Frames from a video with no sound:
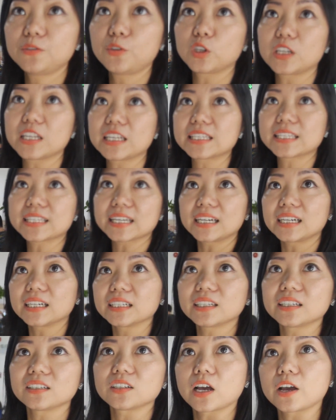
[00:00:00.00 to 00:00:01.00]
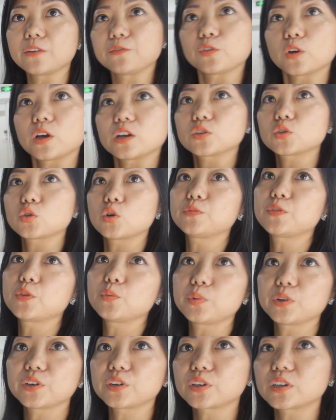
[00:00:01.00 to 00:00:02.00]
for design, and I have uh,
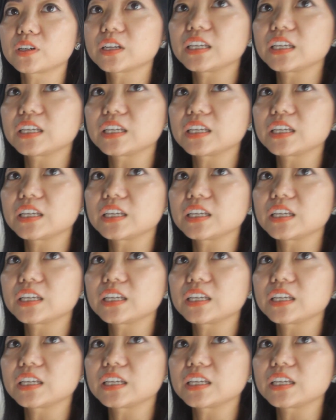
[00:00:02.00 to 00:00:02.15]
software